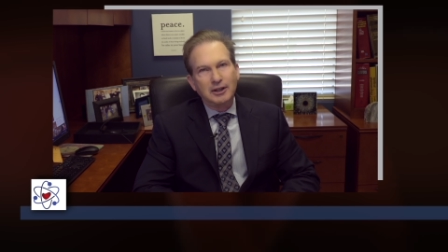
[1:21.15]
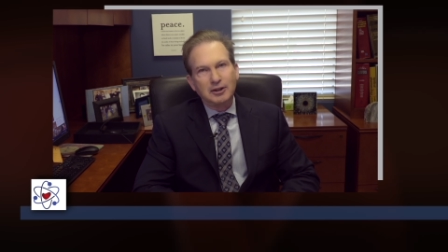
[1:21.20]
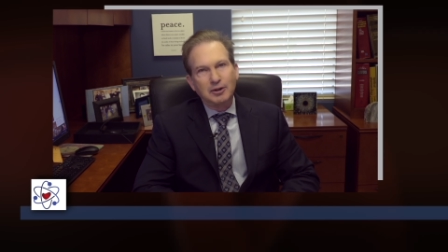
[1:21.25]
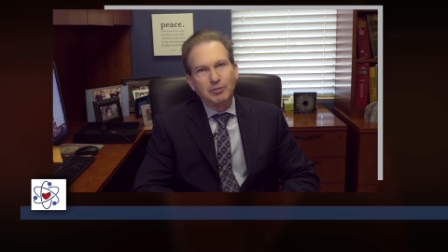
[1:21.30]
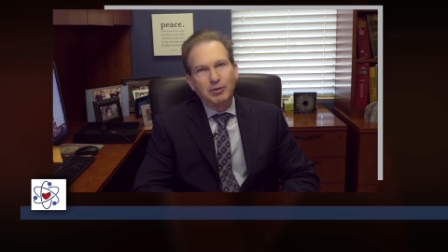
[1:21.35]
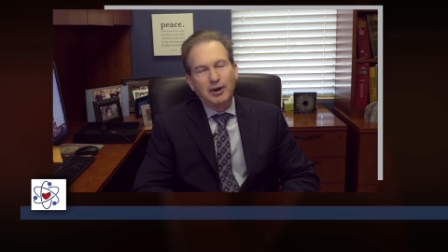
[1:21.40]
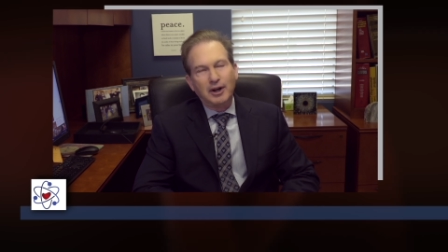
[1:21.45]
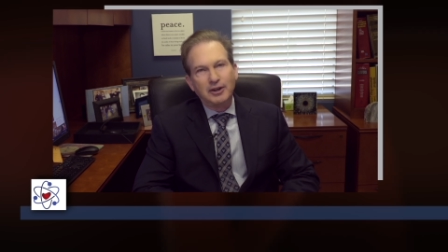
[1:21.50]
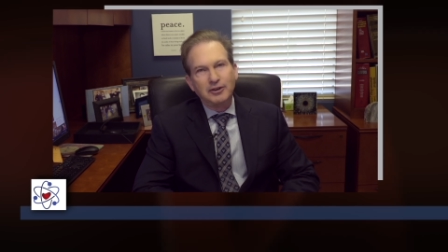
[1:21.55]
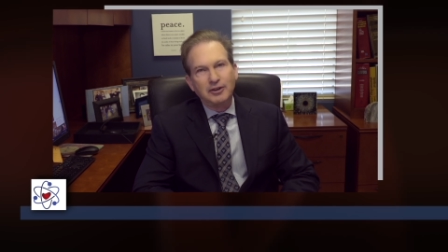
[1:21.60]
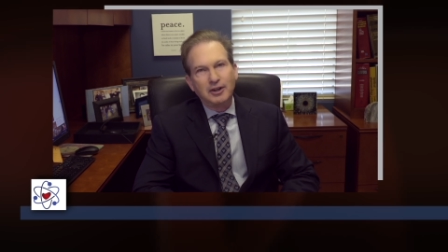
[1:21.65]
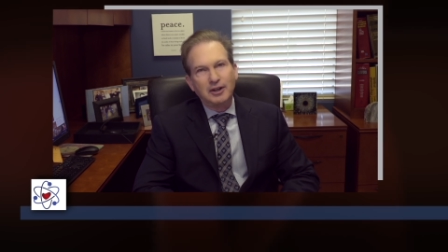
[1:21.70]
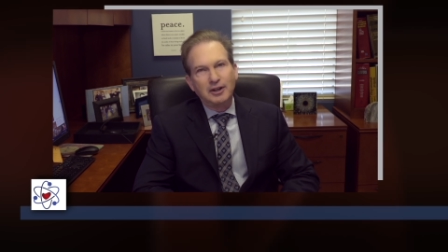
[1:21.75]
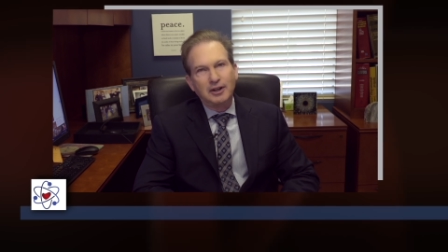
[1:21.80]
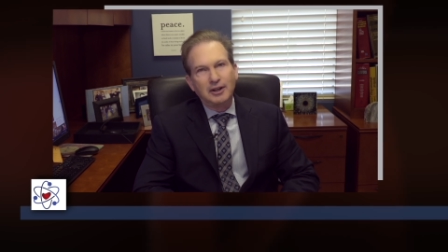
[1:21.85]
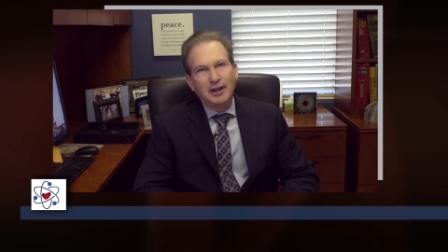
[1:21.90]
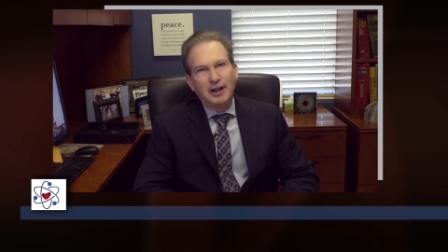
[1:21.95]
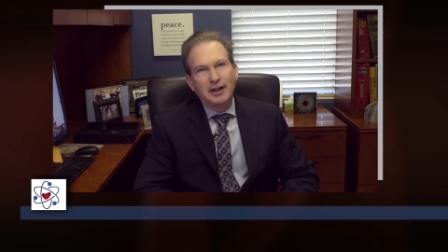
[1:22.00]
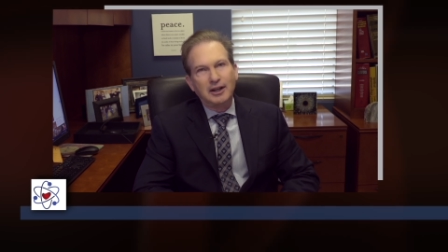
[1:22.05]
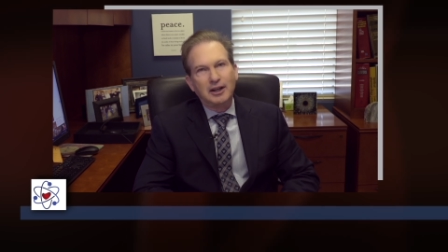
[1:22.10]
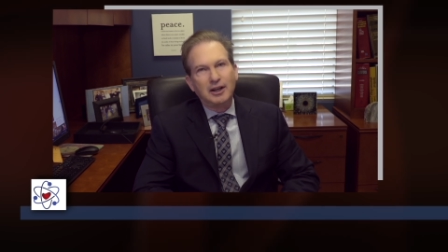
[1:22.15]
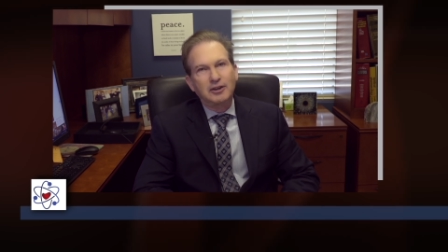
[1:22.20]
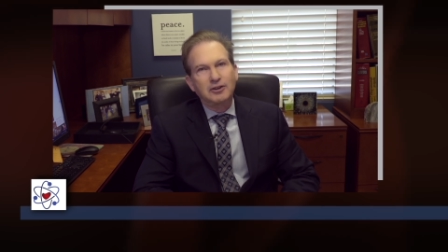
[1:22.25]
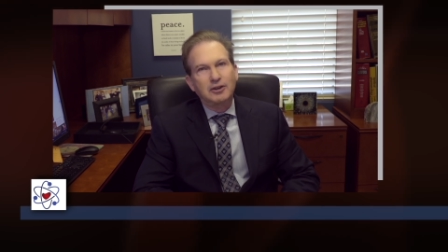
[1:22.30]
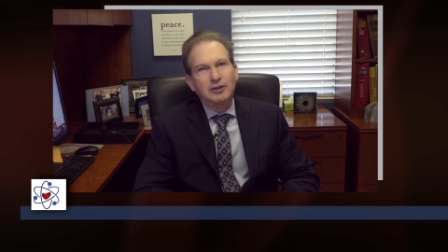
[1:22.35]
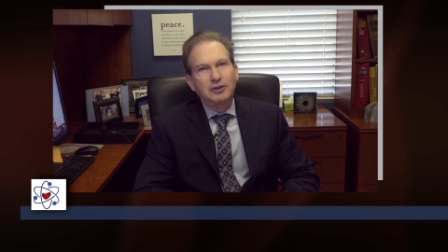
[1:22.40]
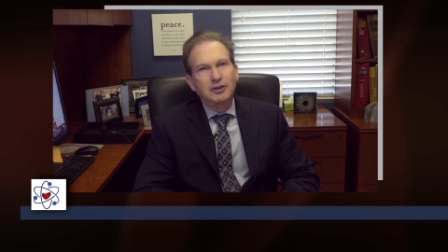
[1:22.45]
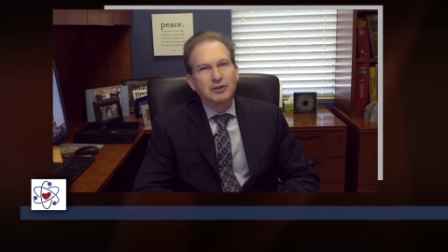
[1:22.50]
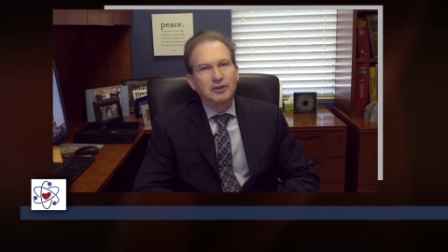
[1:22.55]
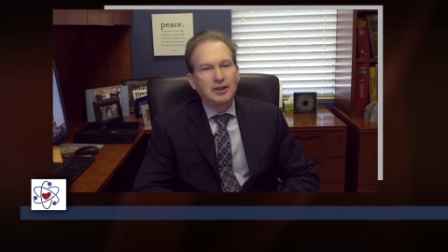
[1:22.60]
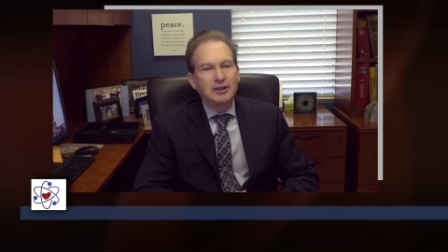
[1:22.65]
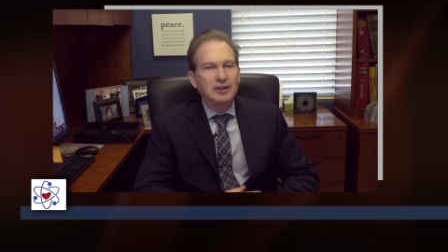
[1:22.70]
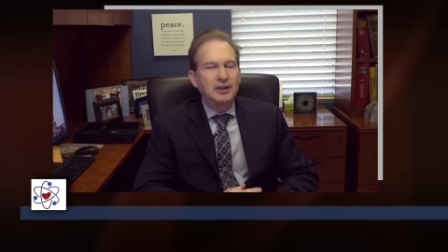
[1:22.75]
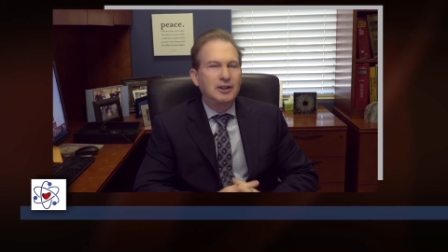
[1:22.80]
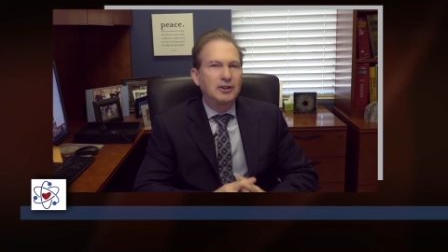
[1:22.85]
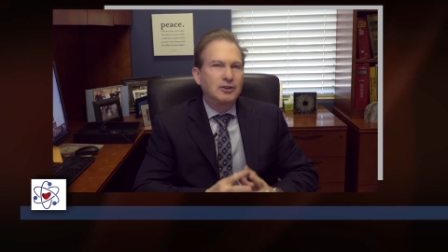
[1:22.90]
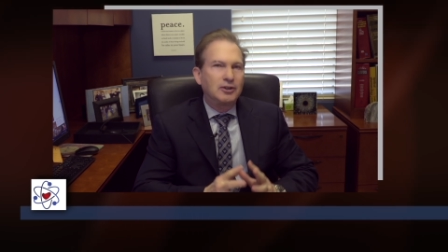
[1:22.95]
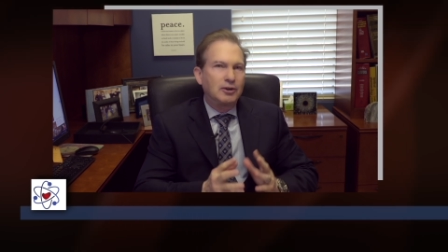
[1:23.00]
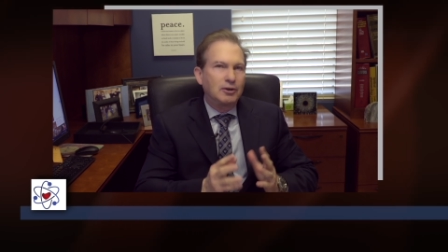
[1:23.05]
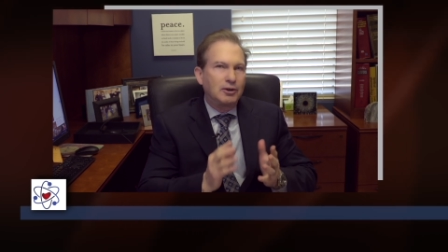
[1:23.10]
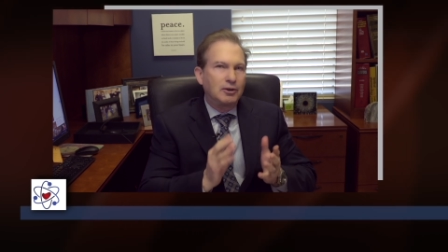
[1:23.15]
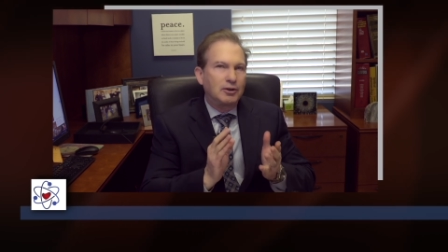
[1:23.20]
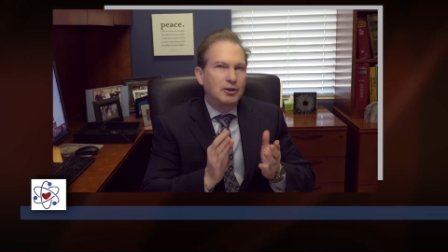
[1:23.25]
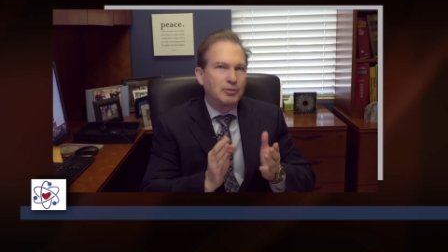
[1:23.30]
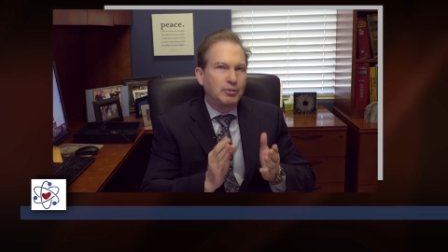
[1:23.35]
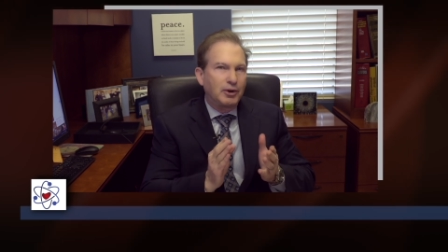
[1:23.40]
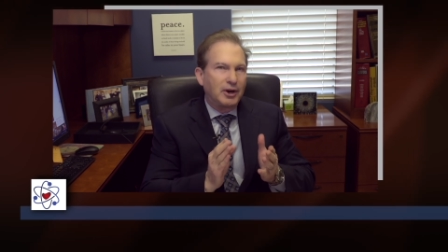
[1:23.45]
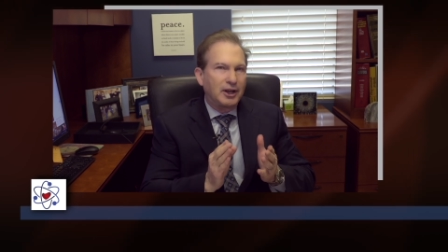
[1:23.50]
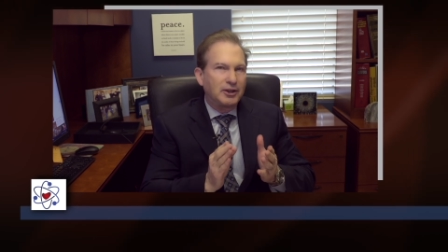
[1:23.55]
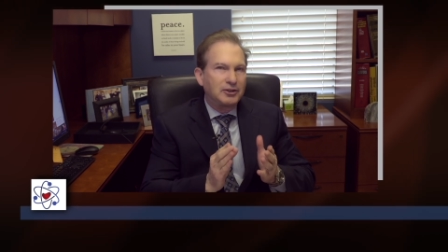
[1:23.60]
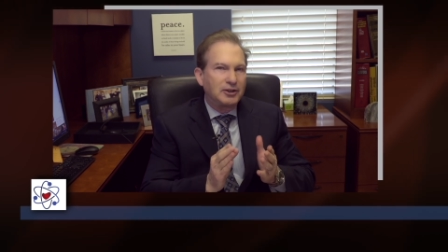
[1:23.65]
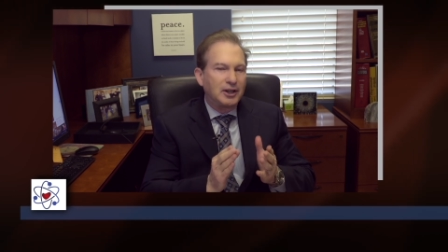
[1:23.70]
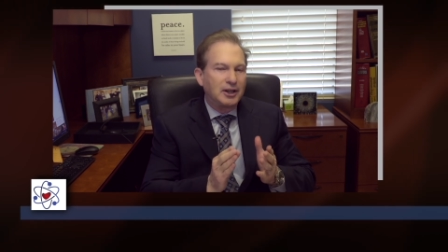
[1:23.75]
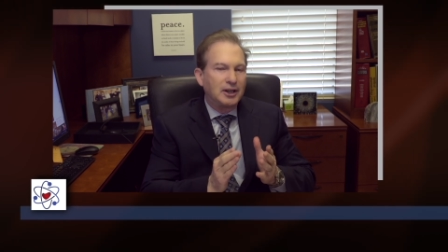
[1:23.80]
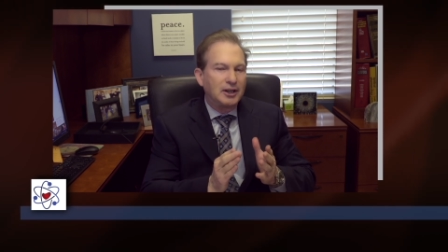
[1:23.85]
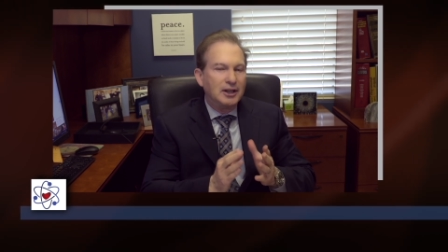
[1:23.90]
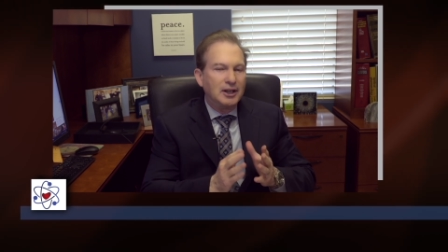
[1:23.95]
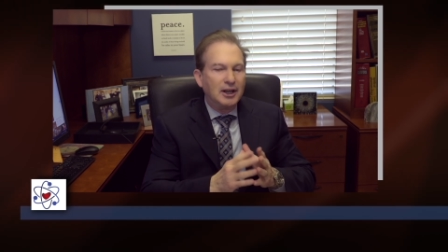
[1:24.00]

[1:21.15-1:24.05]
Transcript: at the prostate gland because it looks at the interior of the prostate,